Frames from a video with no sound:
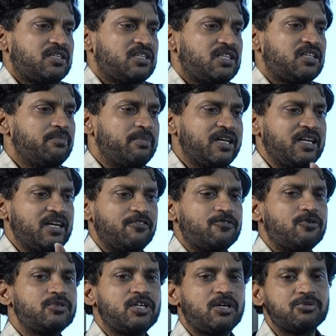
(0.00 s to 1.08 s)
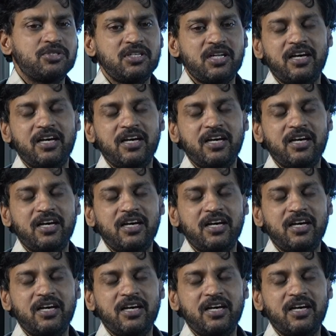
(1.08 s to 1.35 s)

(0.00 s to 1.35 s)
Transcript: in the beginning of 2000,